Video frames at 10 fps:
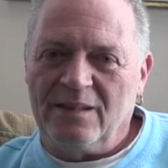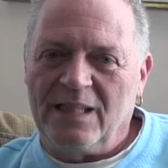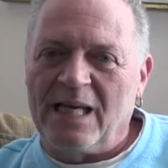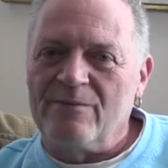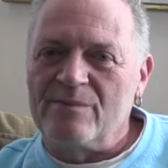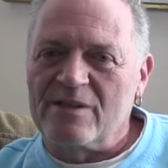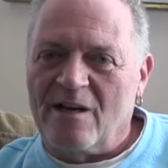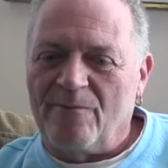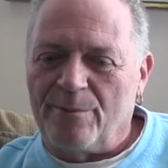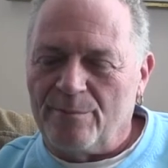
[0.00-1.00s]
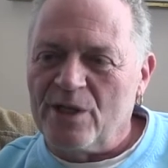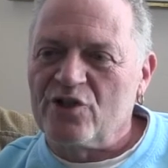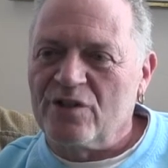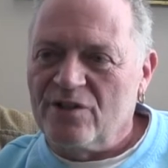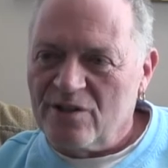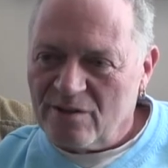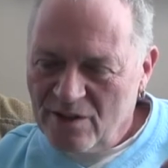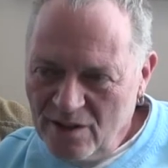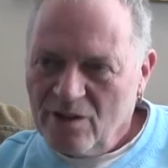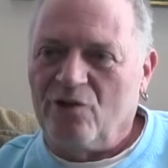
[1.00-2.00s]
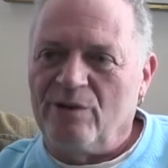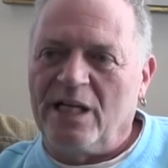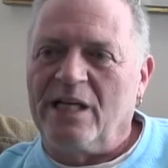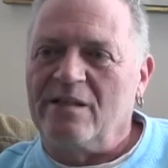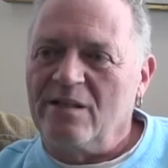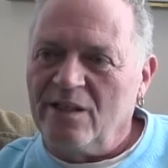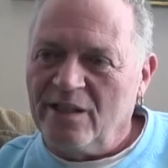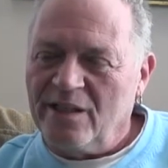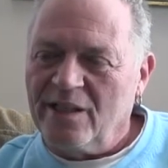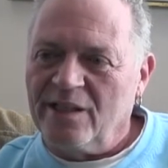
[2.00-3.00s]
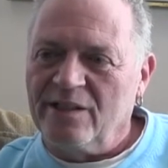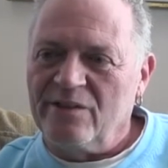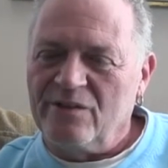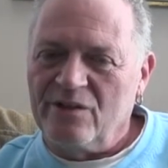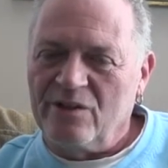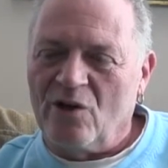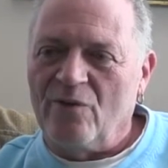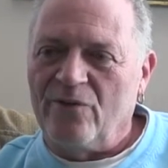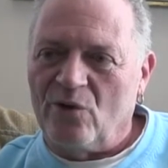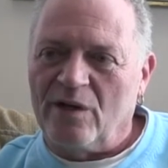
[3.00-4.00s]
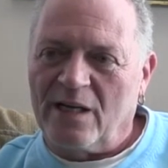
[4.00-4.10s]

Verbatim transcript: he gave himself permission to create and, uh -huh. and go for